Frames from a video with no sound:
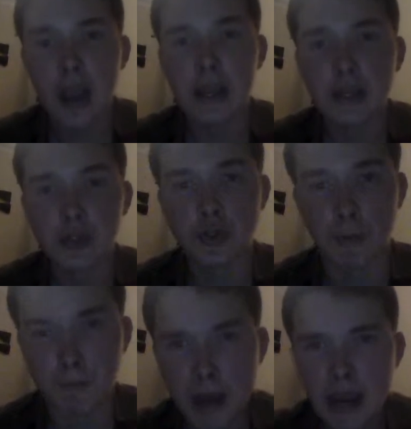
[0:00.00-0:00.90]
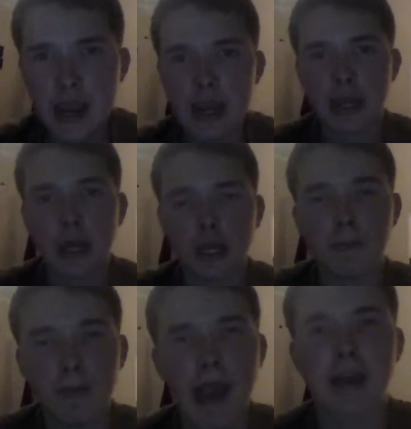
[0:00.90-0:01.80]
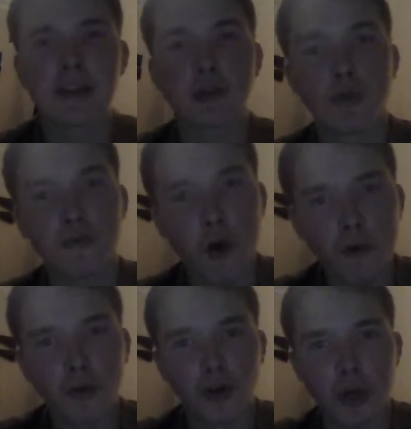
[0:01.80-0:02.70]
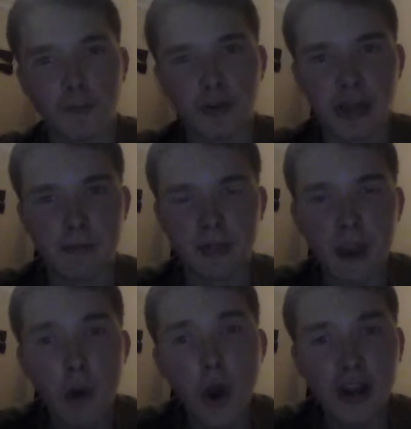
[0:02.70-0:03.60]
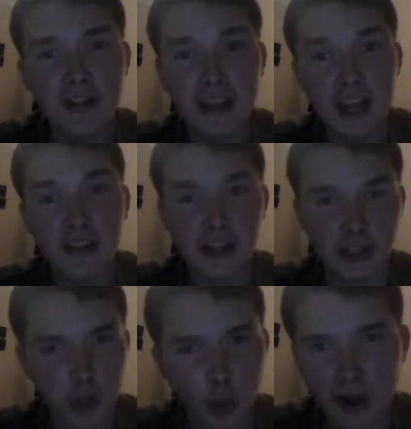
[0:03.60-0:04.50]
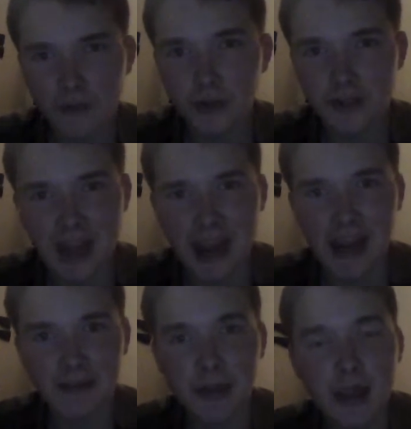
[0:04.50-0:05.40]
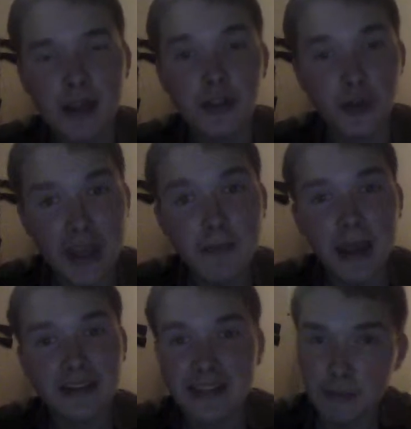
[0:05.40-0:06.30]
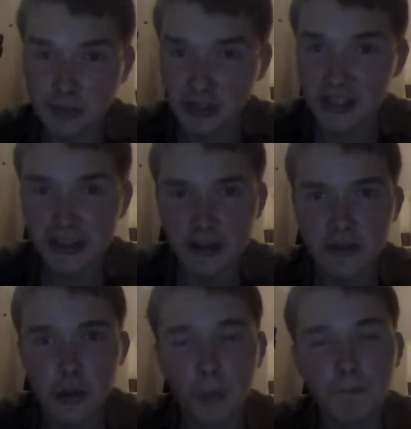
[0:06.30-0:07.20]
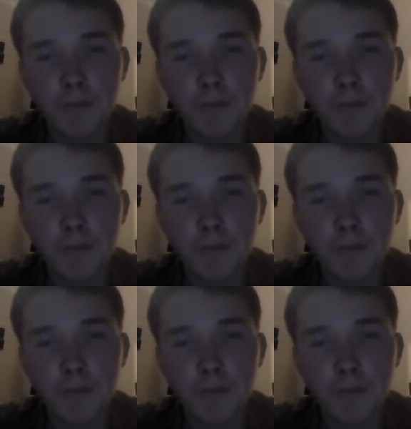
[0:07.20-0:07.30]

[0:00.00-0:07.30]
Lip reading: is the big compacting revolver company, but they wanted to take on the assault rifle design. So they made the M16A2.